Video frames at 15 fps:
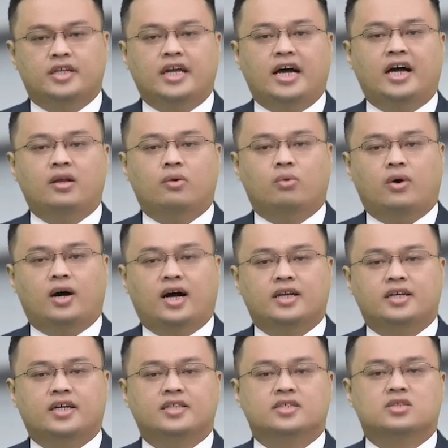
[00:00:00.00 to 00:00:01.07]
The other
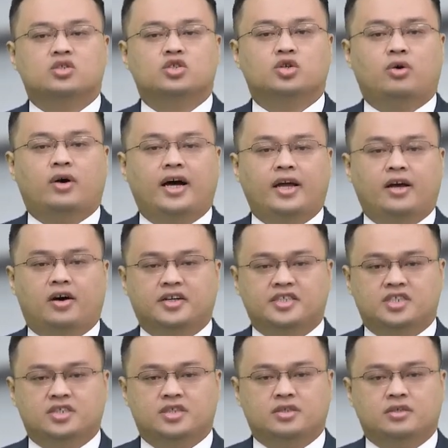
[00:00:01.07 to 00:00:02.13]
one is
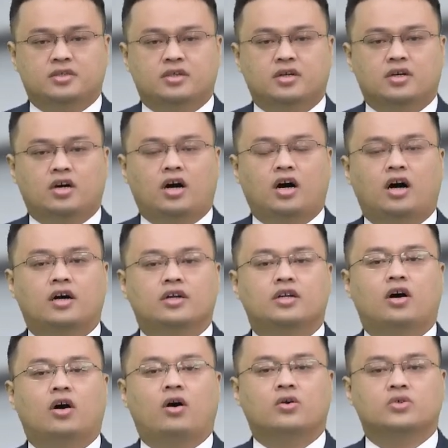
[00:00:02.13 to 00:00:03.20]
trioxygen,
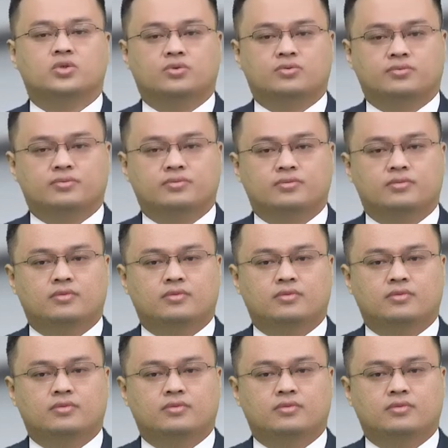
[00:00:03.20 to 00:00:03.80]
called ozone.